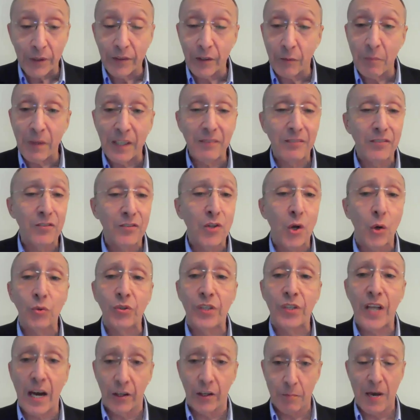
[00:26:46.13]
There be no
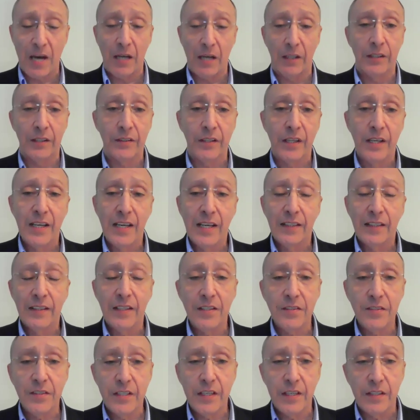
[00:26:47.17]
doubt about it.
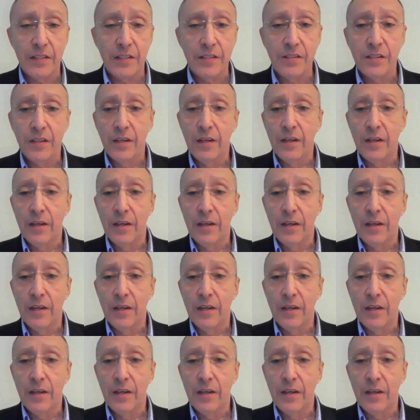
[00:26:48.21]
These kids,